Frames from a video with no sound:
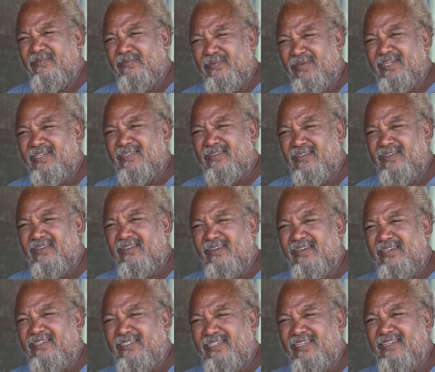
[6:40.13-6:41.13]
because
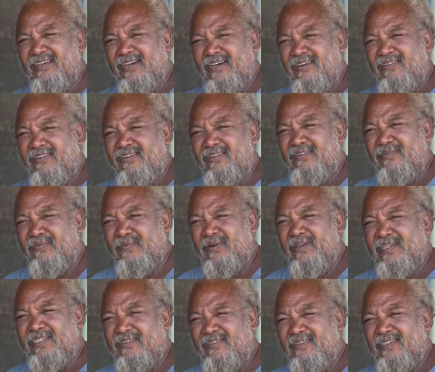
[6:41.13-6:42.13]
he seen how all the
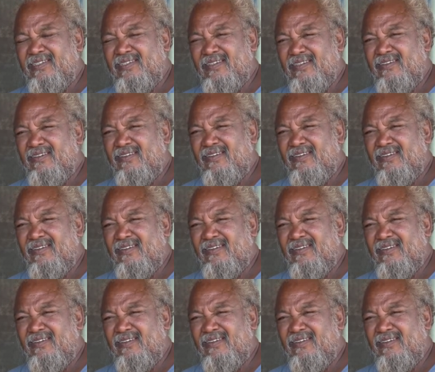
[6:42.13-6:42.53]
poisonous,